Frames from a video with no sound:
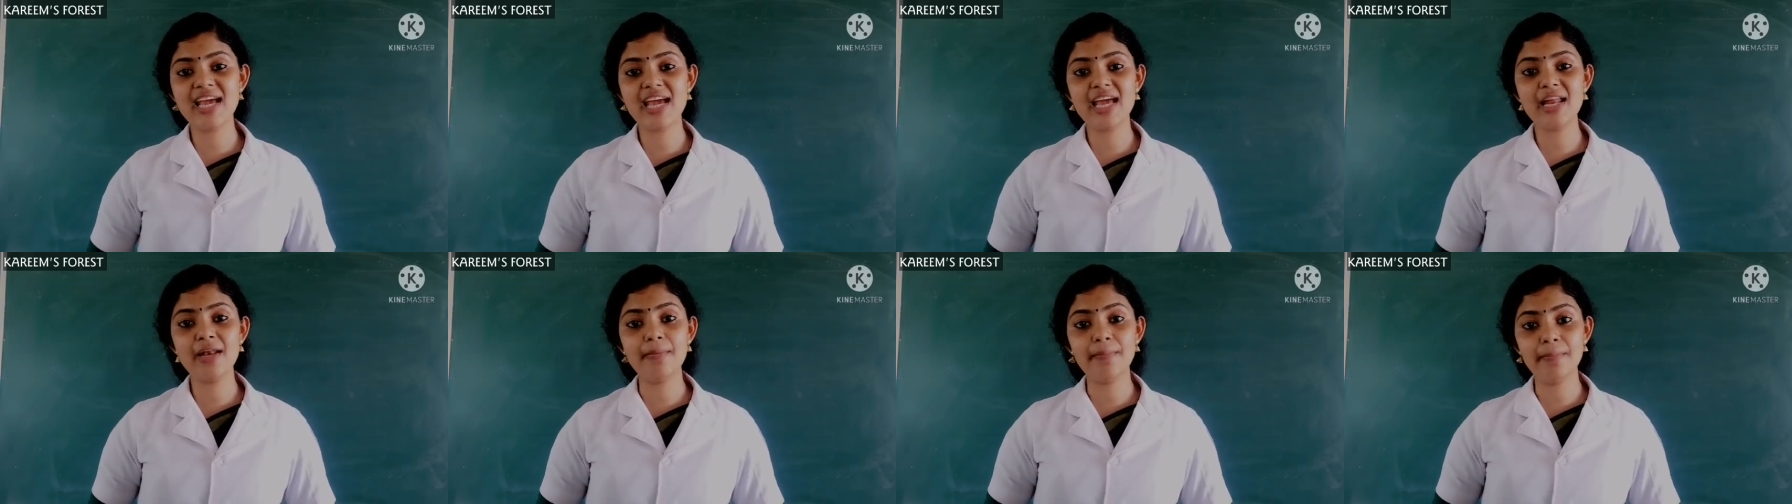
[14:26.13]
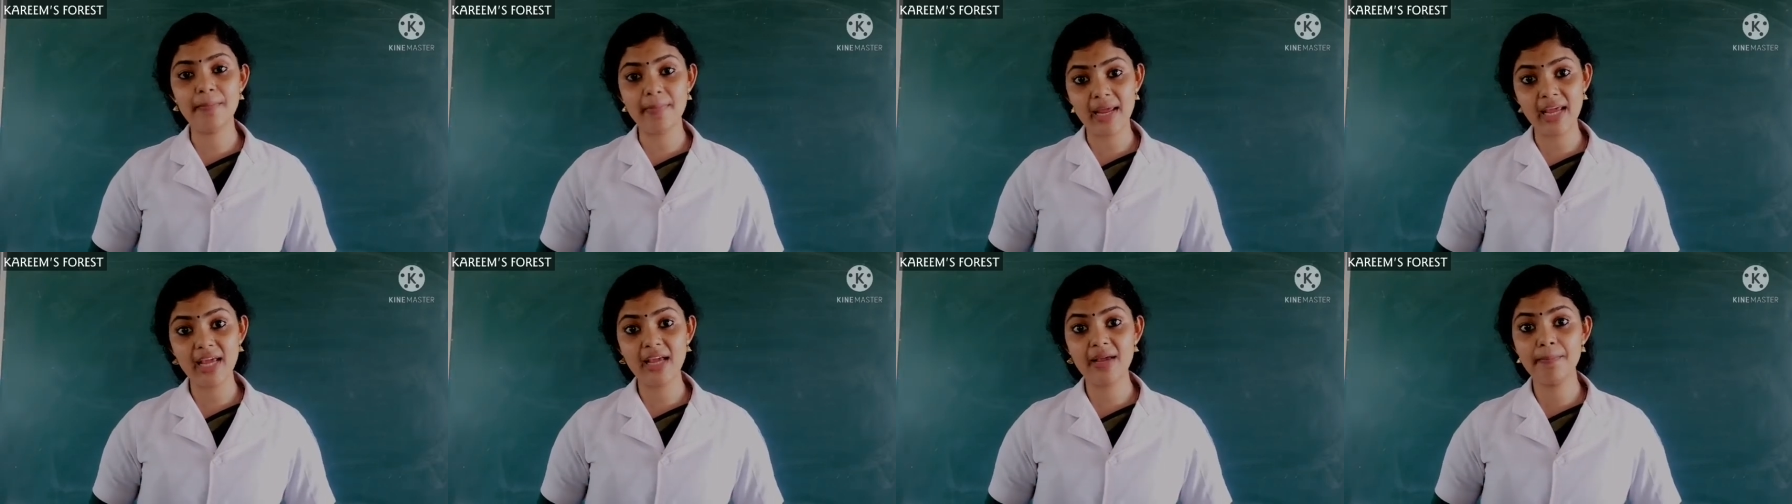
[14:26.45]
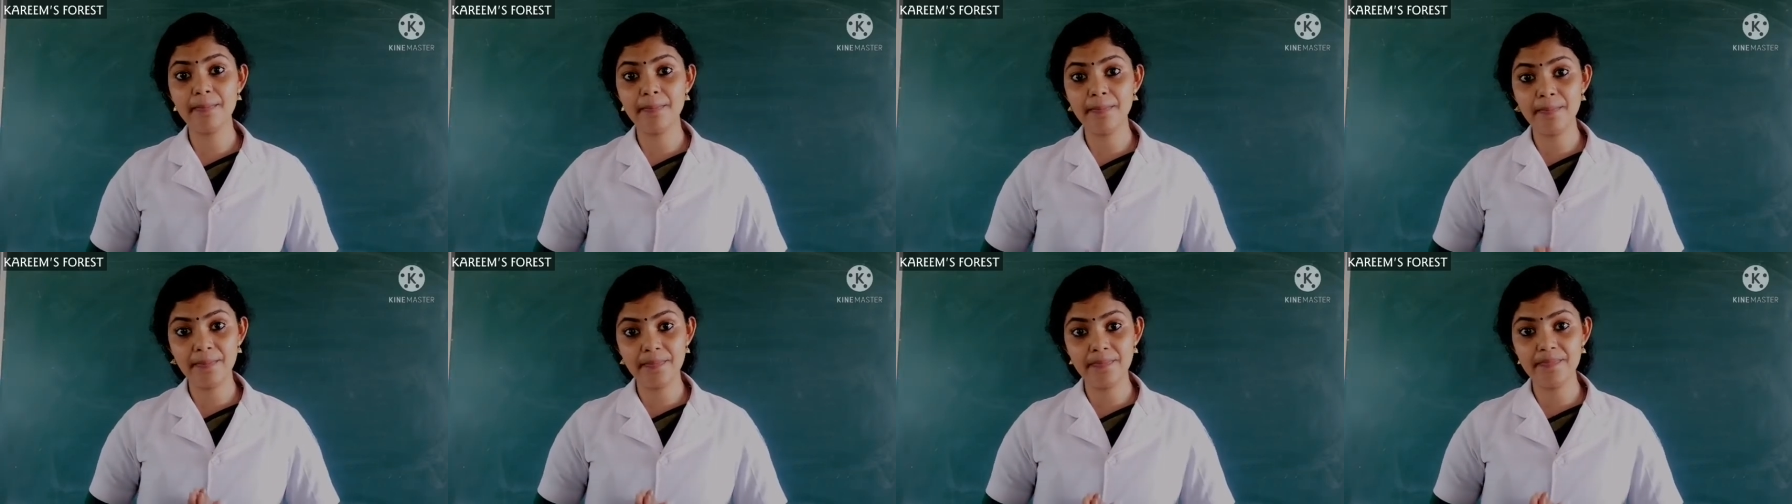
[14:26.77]
can
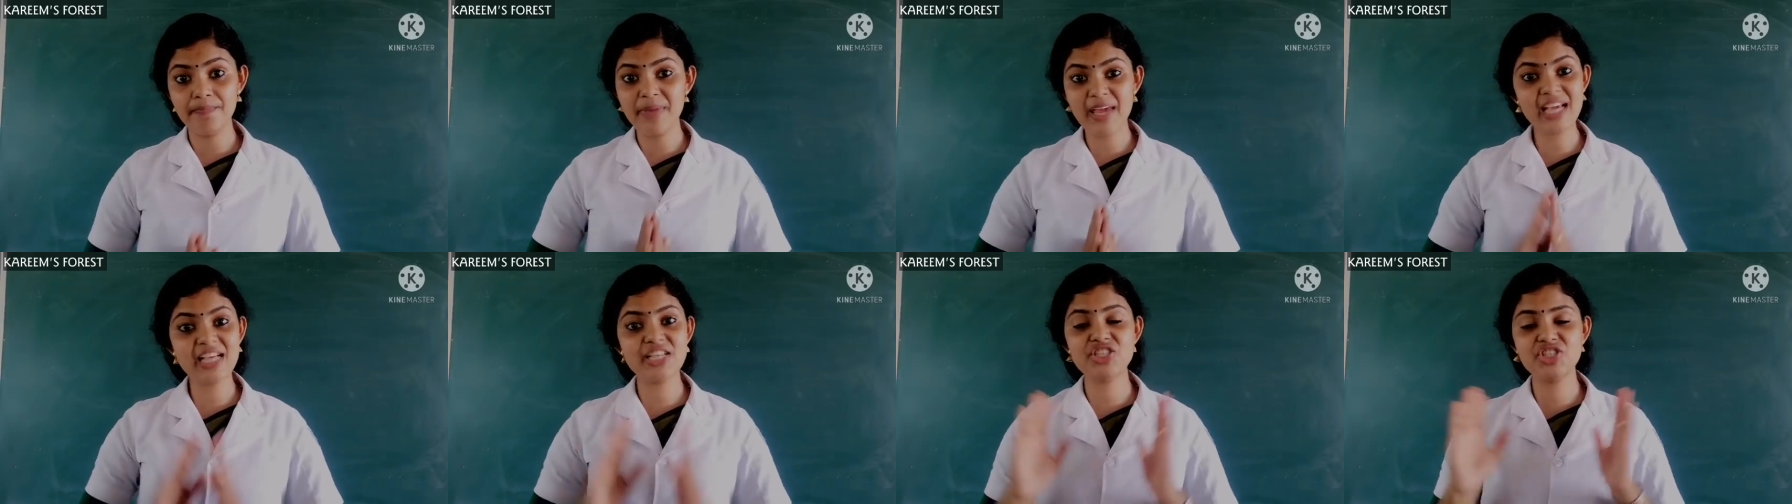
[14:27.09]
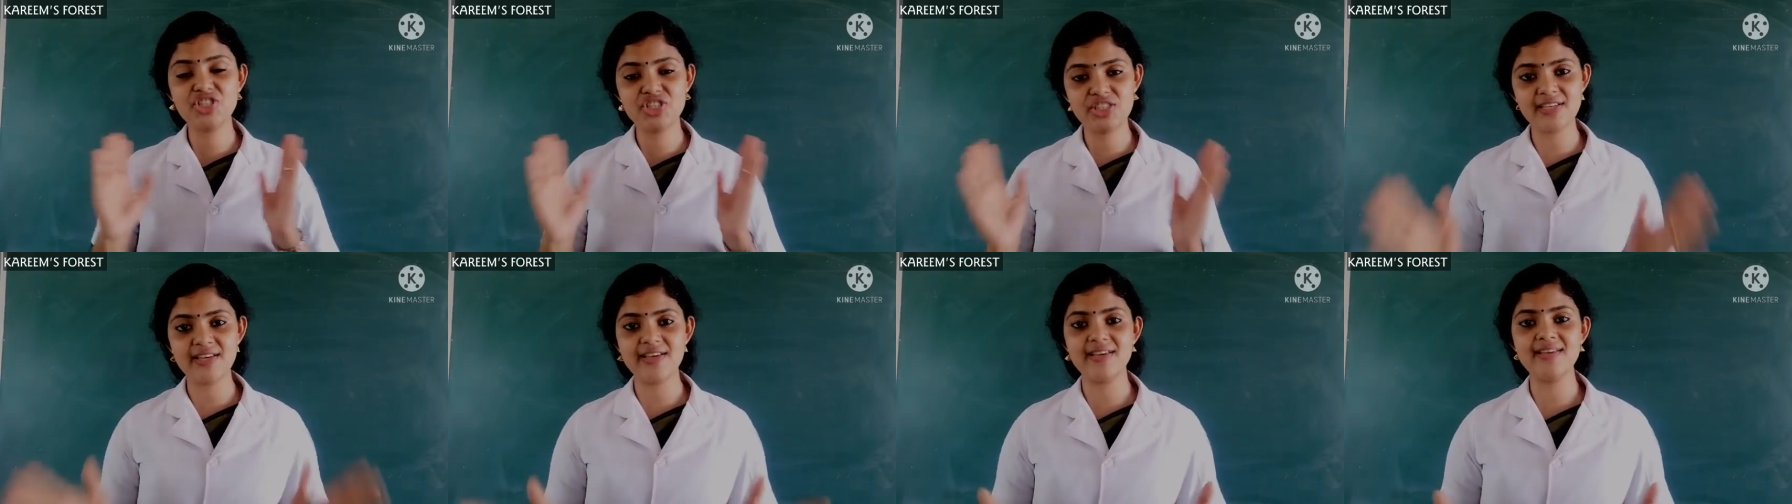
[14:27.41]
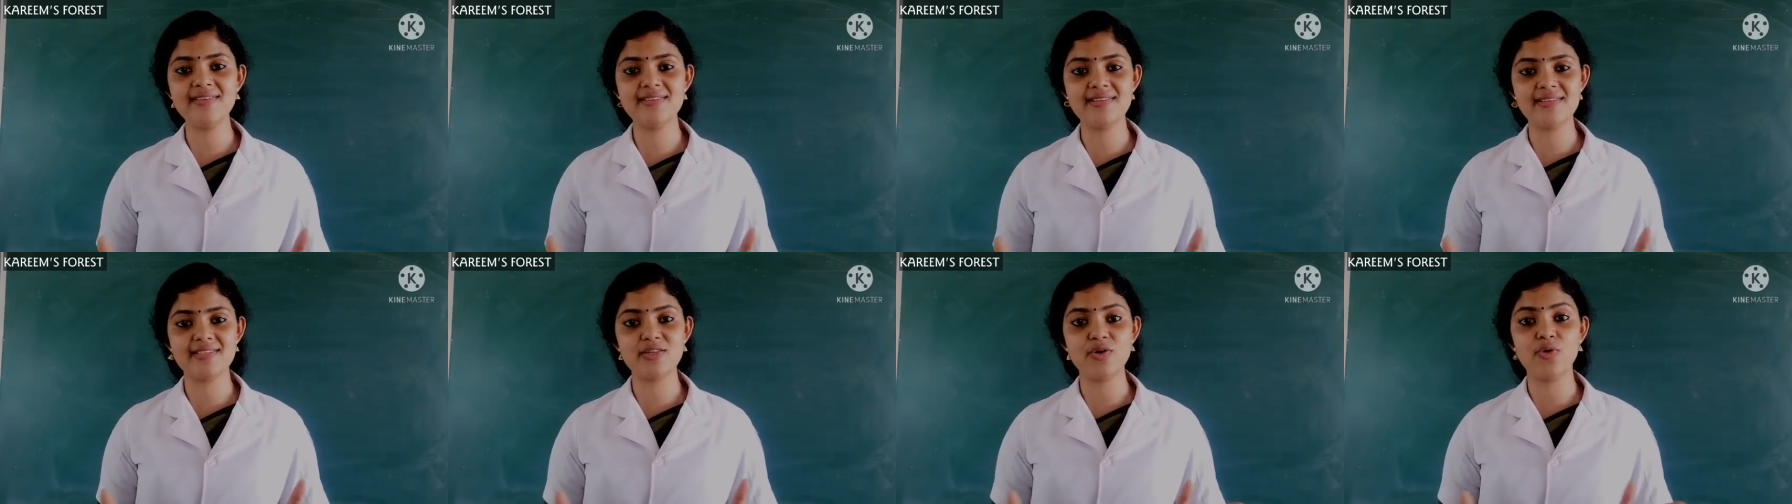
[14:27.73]
make big
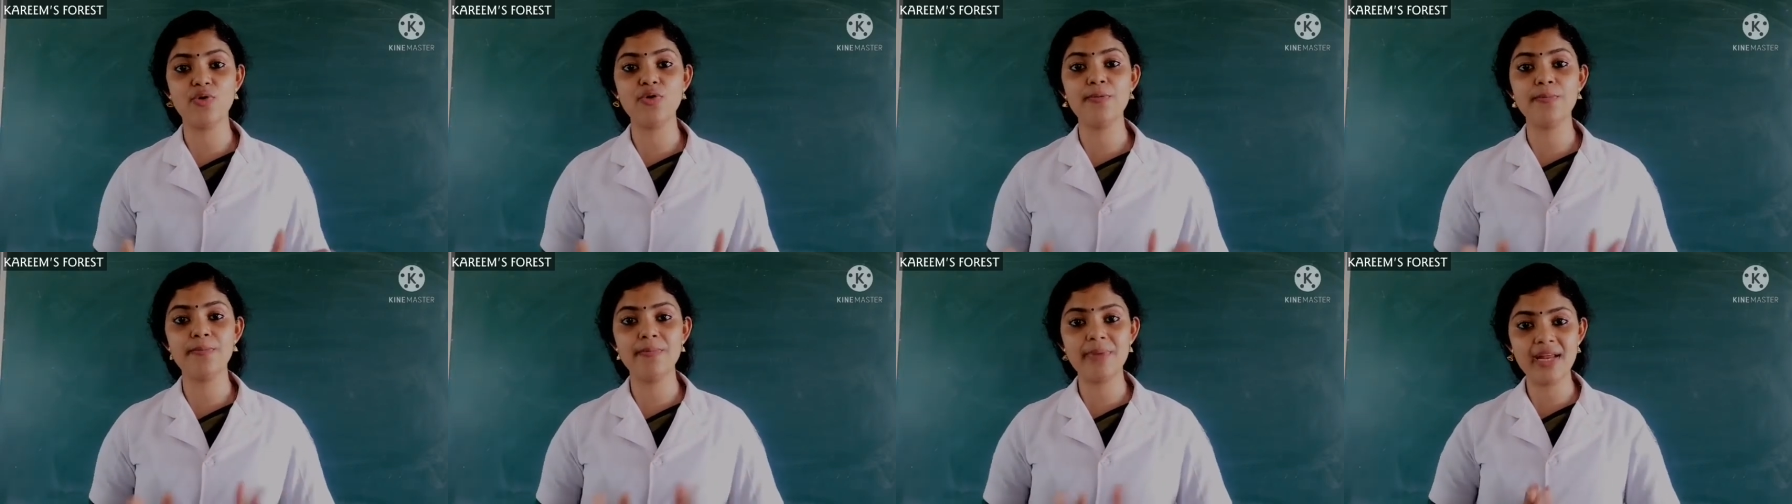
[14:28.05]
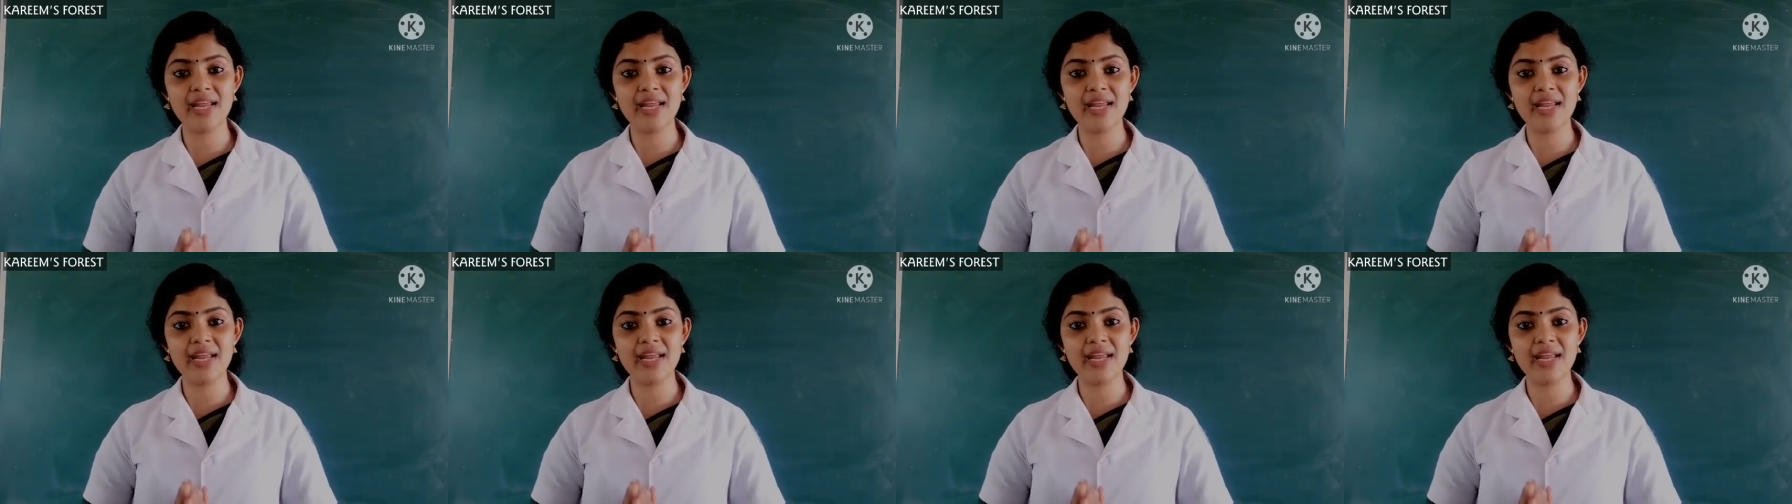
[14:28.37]
changes or